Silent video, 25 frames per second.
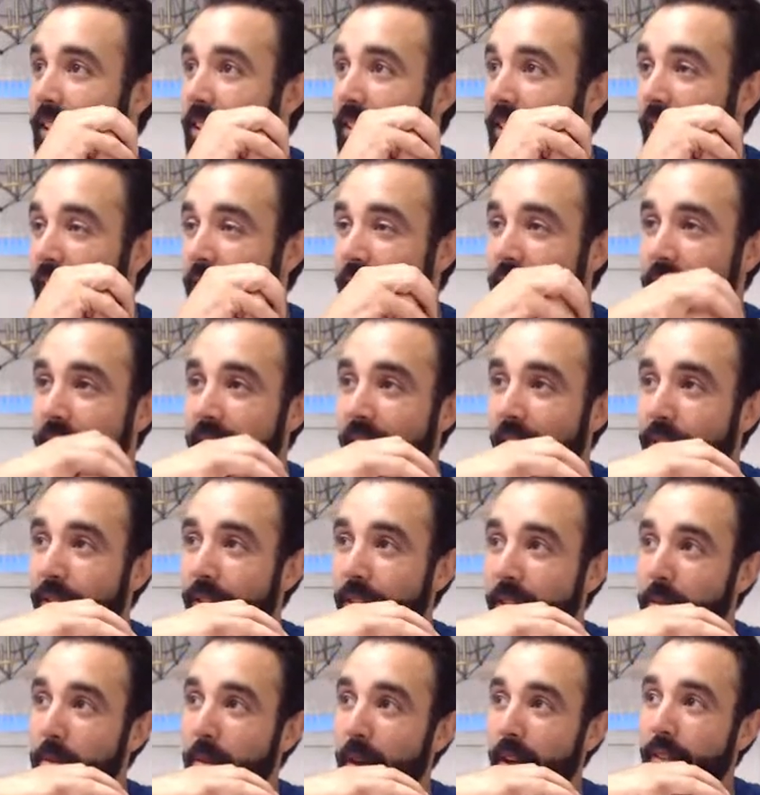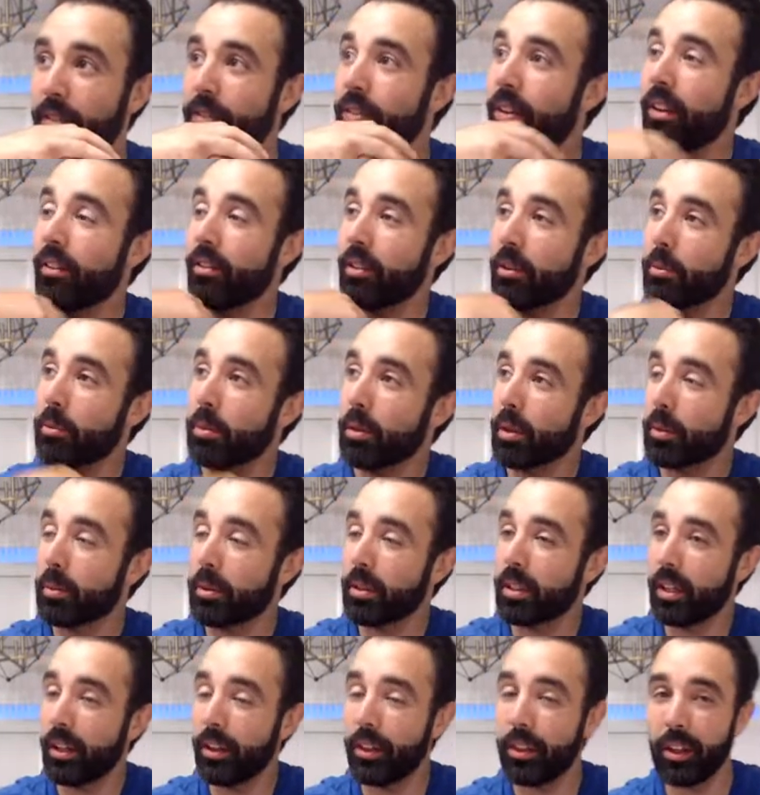that's definitely my favorite
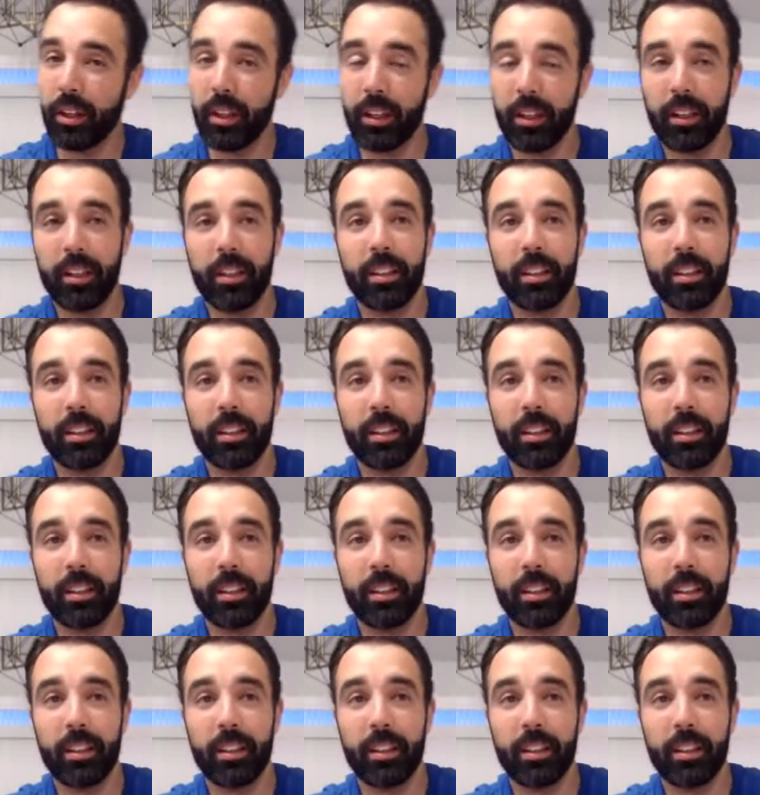bourbon, I think.